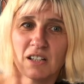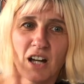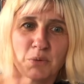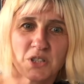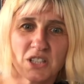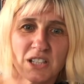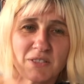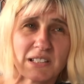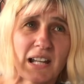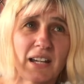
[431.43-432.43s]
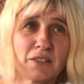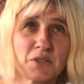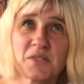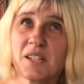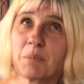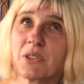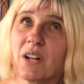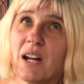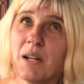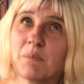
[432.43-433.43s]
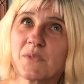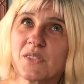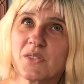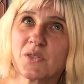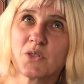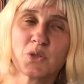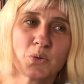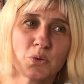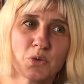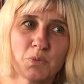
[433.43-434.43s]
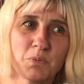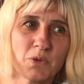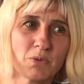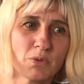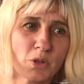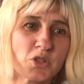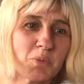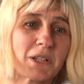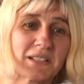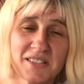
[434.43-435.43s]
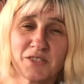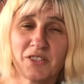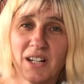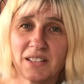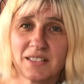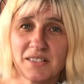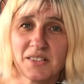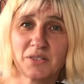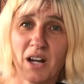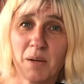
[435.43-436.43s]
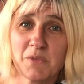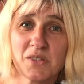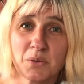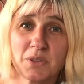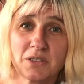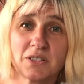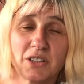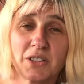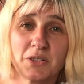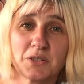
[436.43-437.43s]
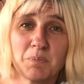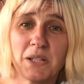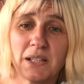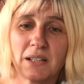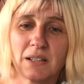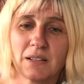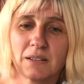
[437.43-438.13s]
I would even like for some crimes not to be classified as crimes, so that they're not being